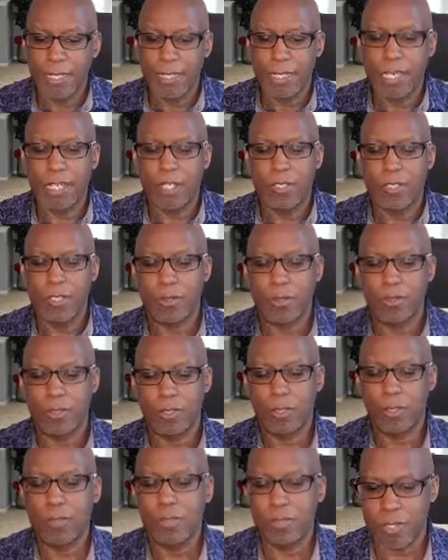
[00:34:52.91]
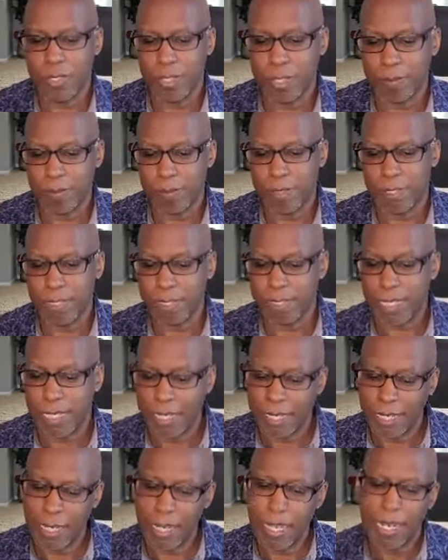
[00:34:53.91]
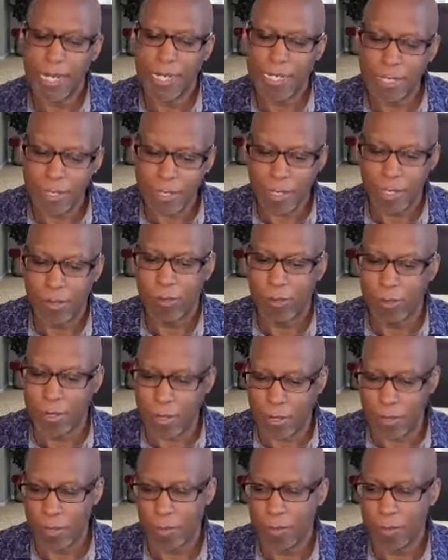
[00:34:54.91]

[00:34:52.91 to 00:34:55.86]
That you do something that lines up with